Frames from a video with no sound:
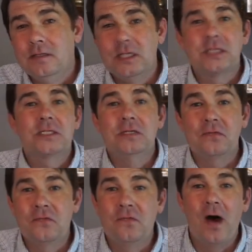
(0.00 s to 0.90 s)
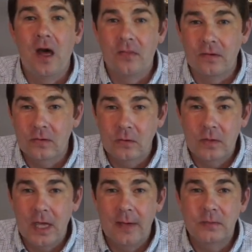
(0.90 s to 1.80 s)
distant father who
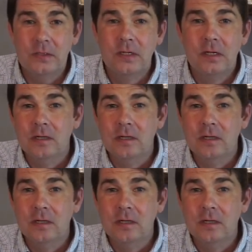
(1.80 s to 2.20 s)
kept